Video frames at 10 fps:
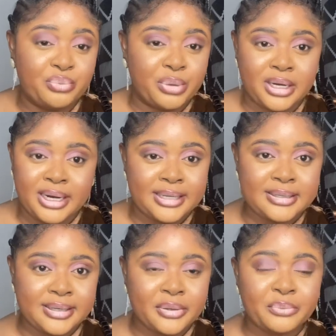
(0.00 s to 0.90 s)
to be
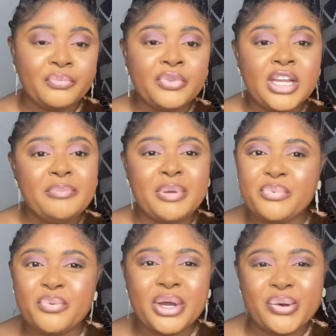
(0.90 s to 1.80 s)
getting.
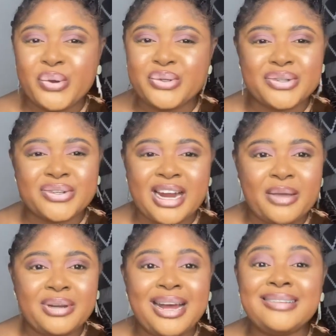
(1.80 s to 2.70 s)
People were not
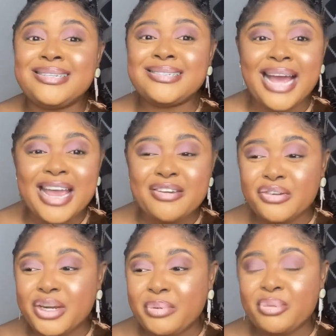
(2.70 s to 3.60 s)
subscribing. At the time,
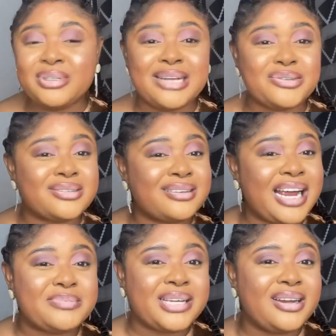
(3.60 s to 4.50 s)
even the people that
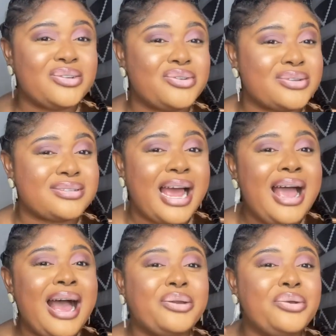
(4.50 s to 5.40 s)
subscribed started
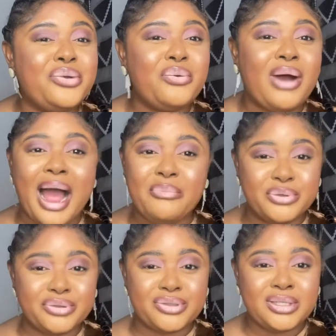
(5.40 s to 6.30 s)
unsubscribing. I don't know what
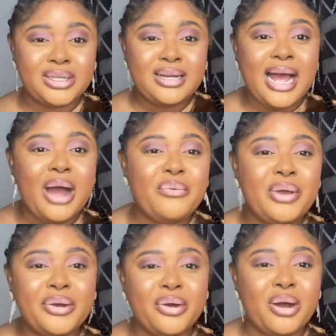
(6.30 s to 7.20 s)
happened. I
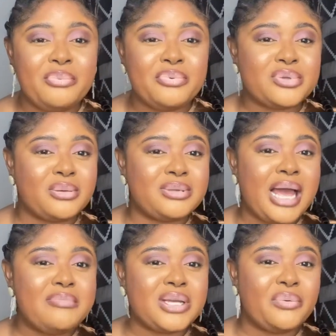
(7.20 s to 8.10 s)
wake up and
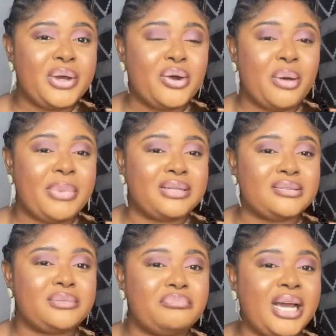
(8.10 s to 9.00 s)

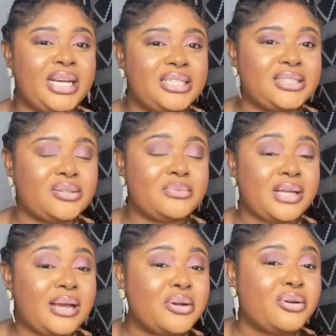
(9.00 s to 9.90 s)
the
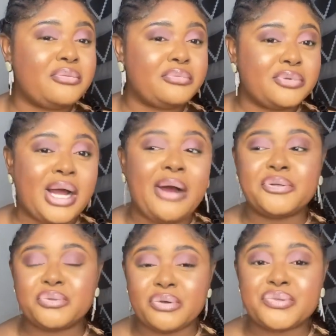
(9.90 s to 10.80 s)
subscriber
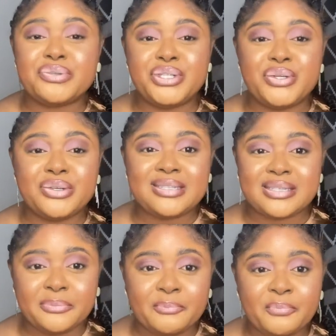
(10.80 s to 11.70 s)
count was
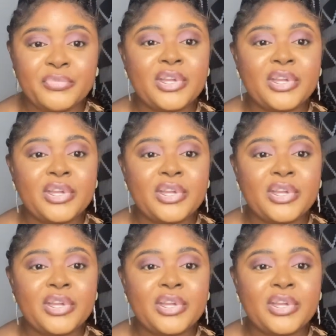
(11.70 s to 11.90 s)
reducing.